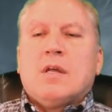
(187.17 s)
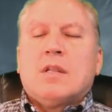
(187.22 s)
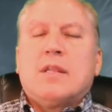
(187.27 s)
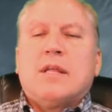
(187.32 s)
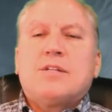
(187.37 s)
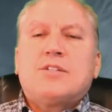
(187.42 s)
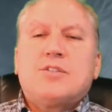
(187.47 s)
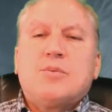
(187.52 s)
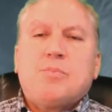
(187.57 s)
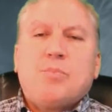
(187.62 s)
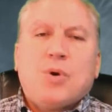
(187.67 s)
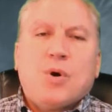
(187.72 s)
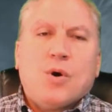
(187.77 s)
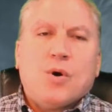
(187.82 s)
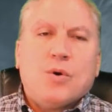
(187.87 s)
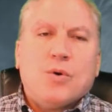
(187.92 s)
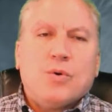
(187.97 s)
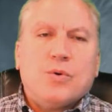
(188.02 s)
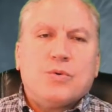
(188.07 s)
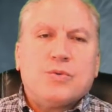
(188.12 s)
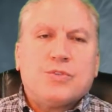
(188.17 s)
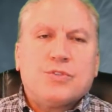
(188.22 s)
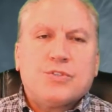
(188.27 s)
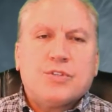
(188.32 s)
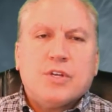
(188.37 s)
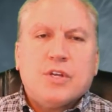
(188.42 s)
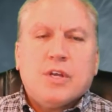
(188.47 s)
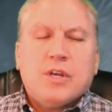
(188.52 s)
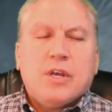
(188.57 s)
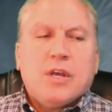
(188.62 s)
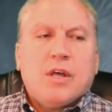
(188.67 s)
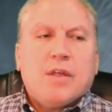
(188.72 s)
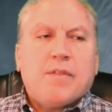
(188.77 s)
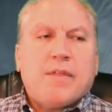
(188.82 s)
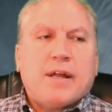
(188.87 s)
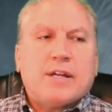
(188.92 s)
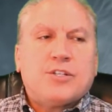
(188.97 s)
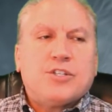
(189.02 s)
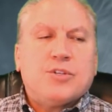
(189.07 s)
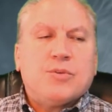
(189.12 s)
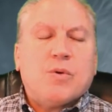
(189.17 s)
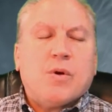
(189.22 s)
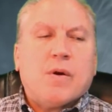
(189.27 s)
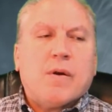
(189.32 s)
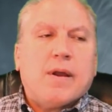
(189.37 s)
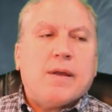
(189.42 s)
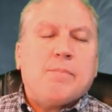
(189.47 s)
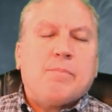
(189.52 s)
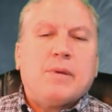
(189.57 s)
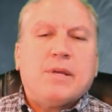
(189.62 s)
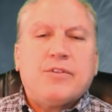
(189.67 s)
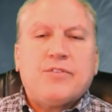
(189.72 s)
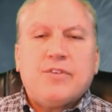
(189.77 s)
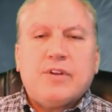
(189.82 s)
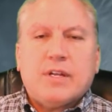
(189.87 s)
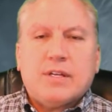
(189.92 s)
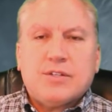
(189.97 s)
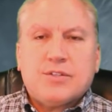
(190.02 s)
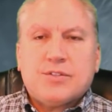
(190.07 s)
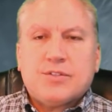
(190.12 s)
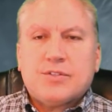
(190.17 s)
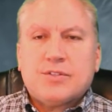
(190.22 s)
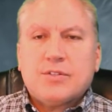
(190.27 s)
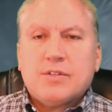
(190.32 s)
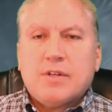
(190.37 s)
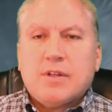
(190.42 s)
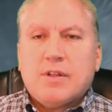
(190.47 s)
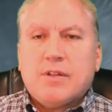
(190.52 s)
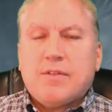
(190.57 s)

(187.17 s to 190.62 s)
Let's suppose that you are a business